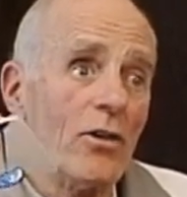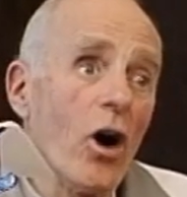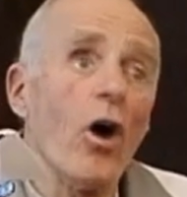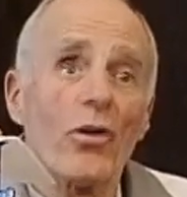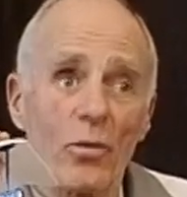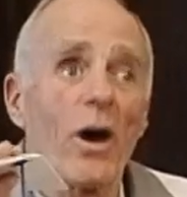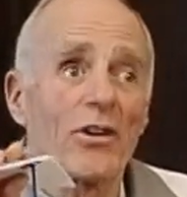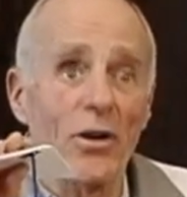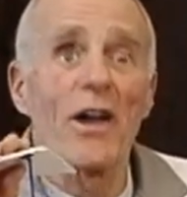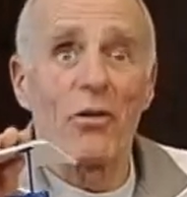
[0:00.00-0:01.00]
No, you
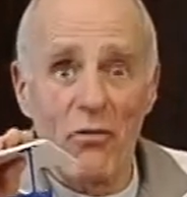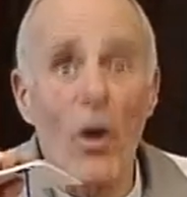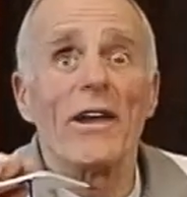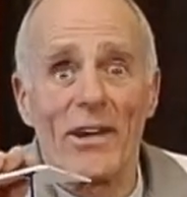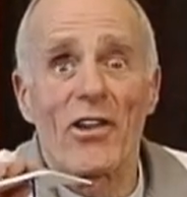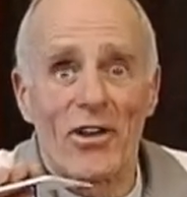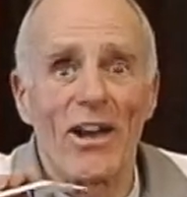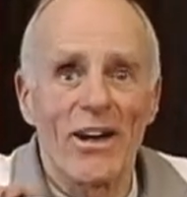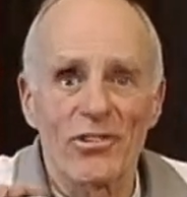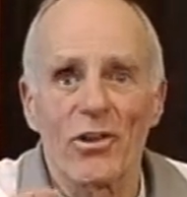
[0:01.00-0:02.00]
want to try to avoid the other
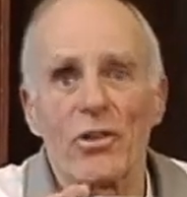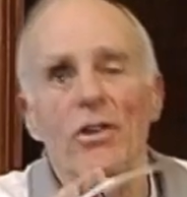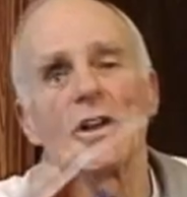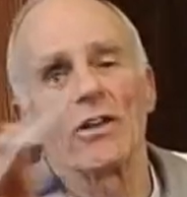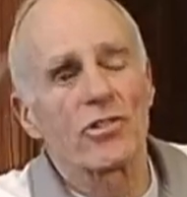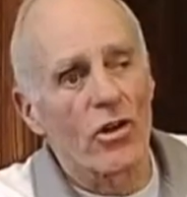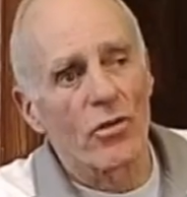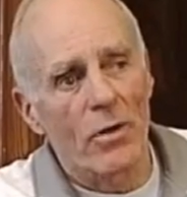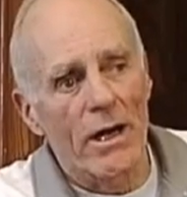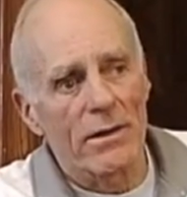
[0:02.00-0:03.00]
glider, so you're going to
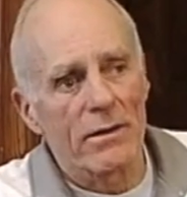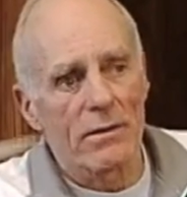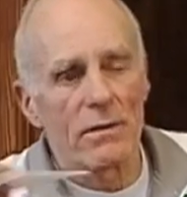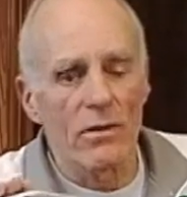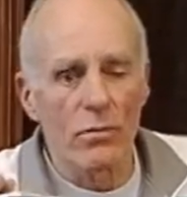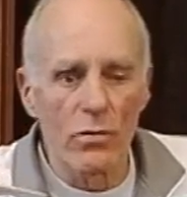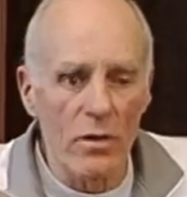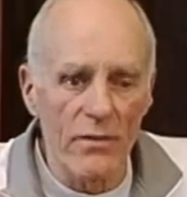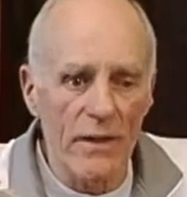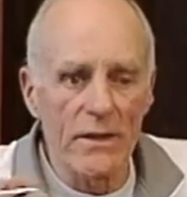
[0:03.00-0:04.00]
turn right. The
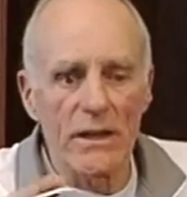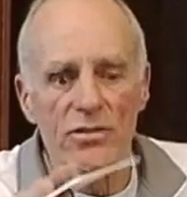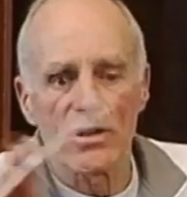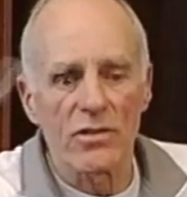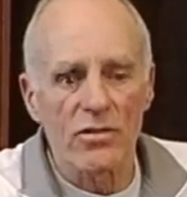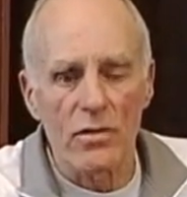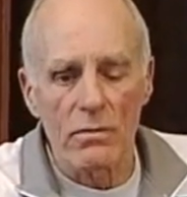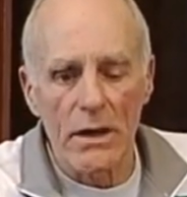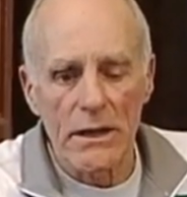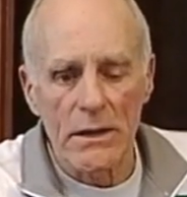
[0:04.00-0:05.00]
rule of aviation is turn
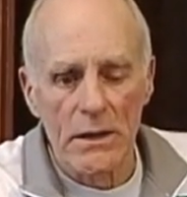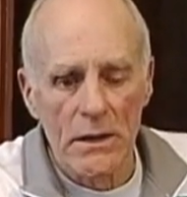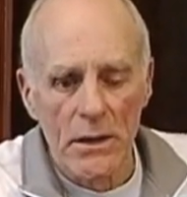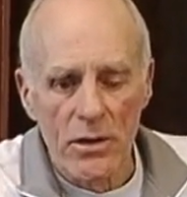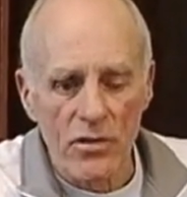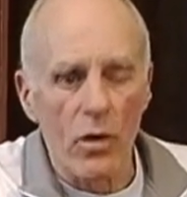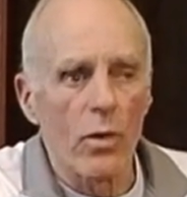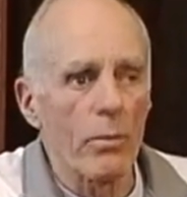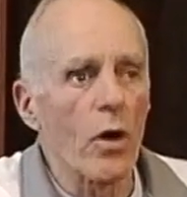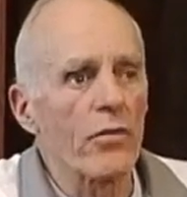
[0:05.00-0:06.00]
right. So
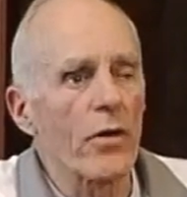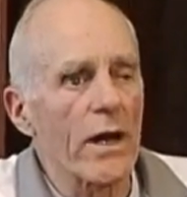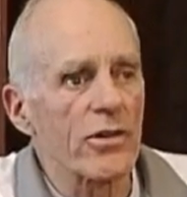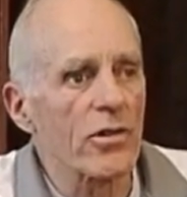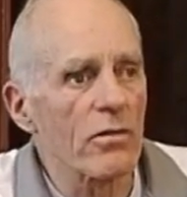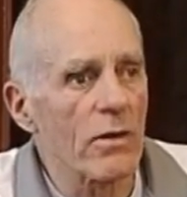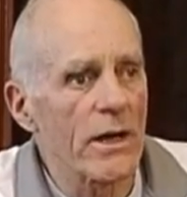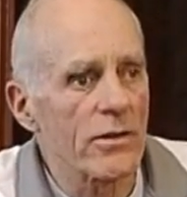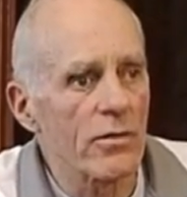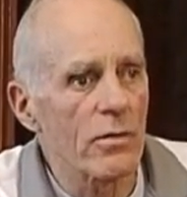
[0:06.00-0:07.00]
we both try to turn
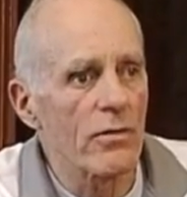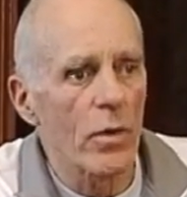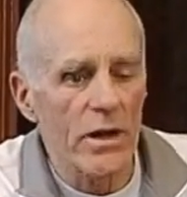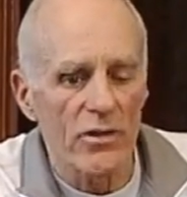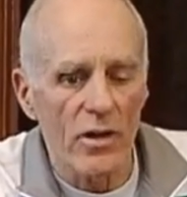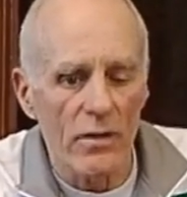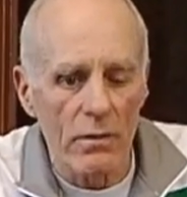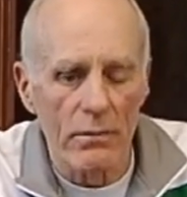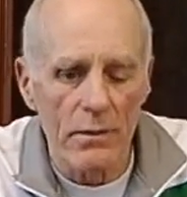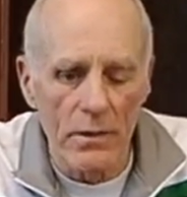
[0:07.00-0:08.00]
right to avoid each
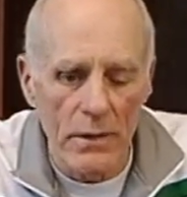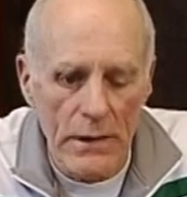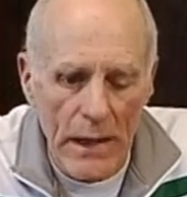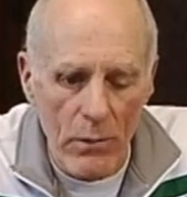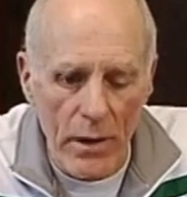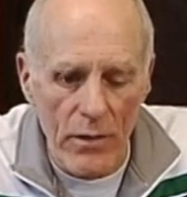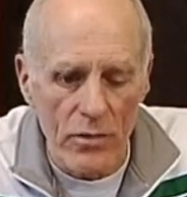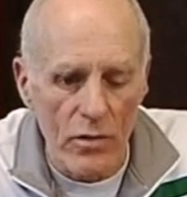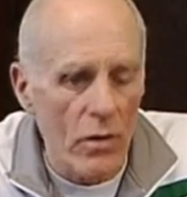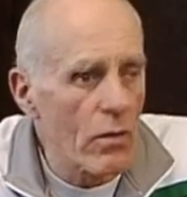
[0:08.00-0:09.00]
other, and that way
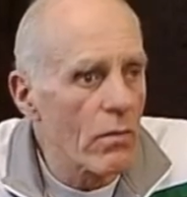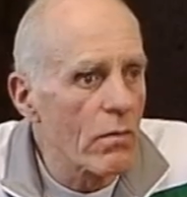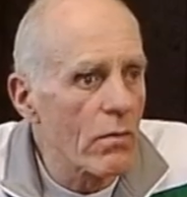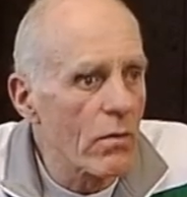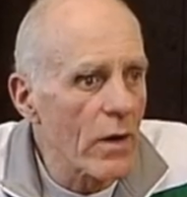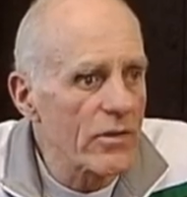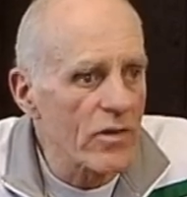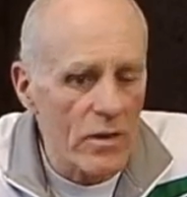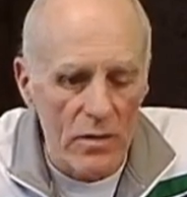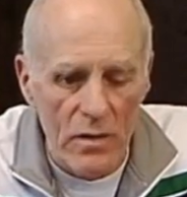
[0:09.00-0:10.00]
there's no
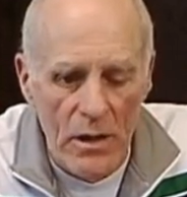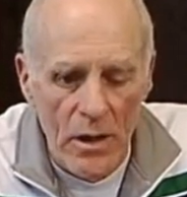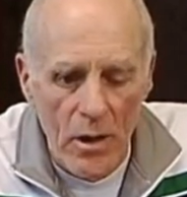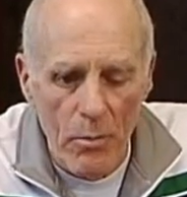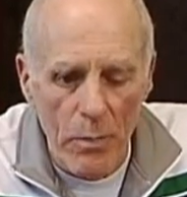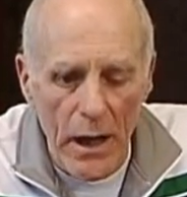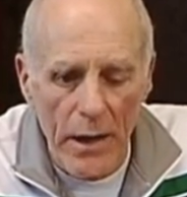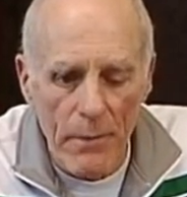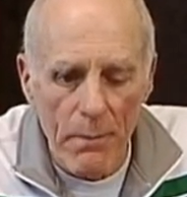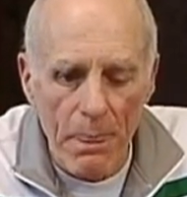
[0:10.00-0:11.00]
questions. But